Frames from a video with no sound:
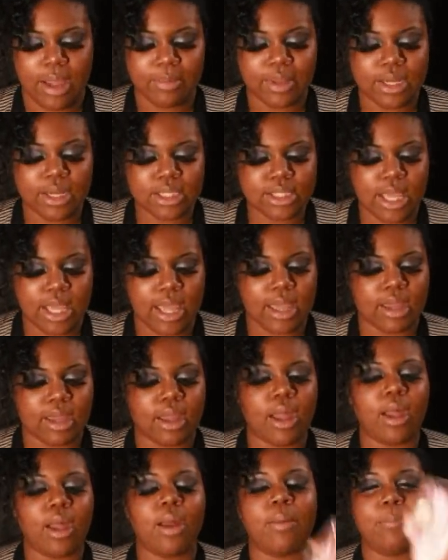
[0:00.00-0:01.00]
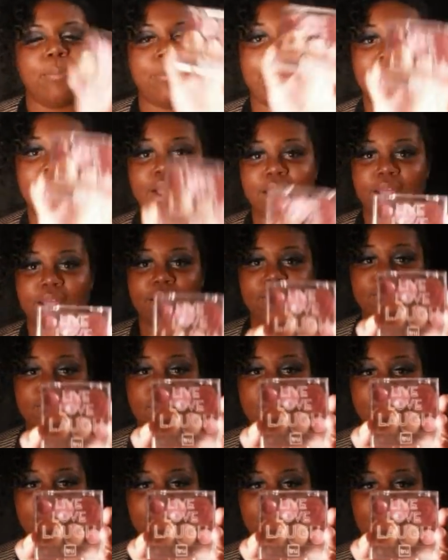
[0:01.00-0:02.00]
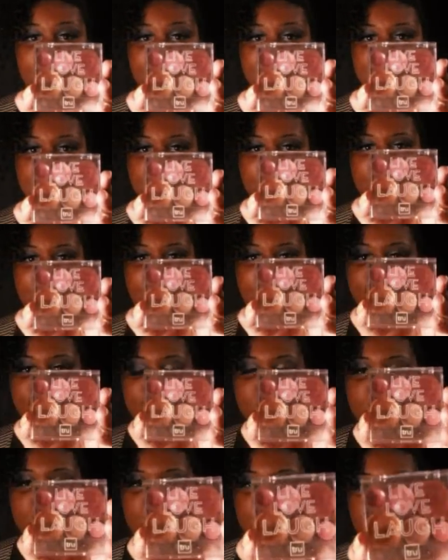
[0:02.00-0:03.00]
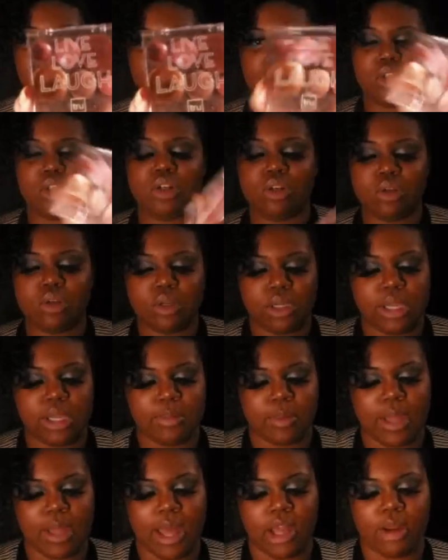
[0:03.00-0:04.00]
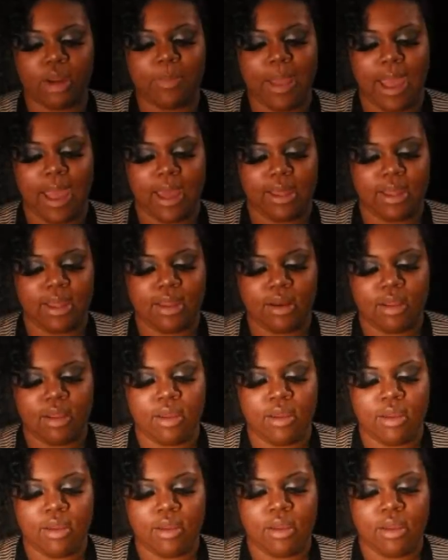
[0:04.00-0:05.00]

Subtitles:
Now I'm going to take my Live, Love, Laugh True Lip Color Palette.